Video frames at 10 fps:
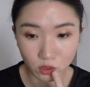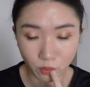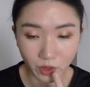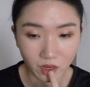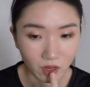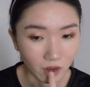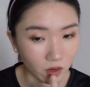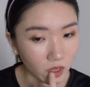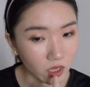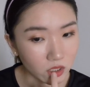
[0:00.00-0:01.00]
to pat it out,
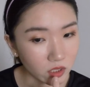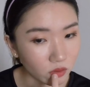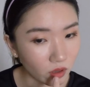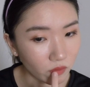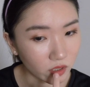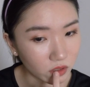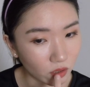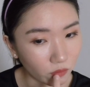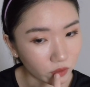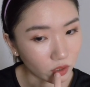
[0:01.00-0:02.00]
just to give it a
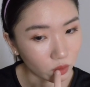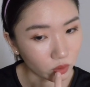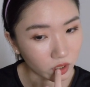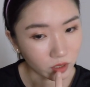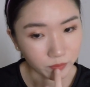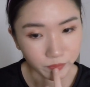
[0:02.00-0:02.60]
softer look.